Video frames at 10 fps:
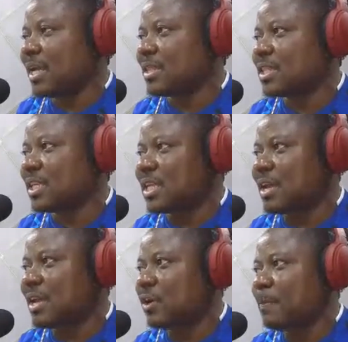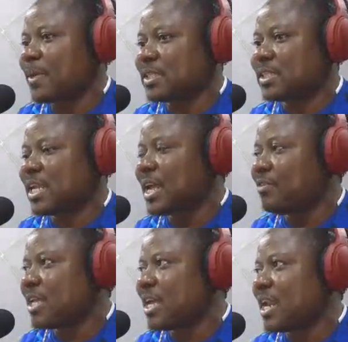And I think that for a person that
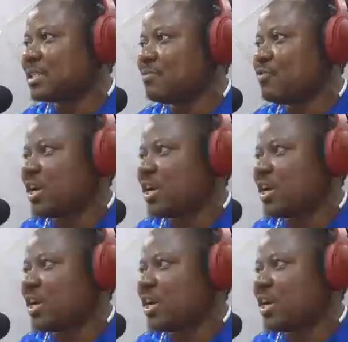I regard as